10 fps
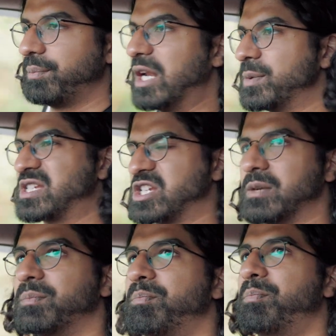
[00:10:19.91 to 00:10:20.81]
Pedal
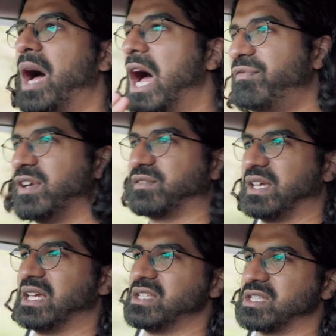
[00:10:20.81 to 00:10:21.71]
position, perfect for
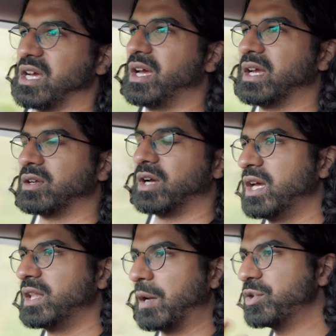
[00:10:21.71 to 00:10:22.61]
heel and towing.
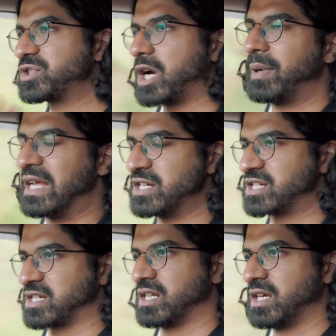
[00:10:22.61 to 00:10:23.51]
They're all top
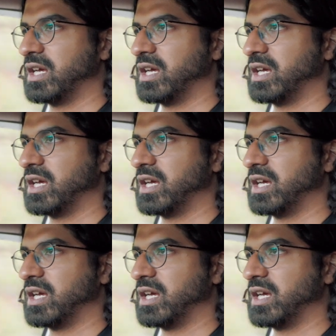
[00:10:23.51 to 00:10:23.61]
hinged.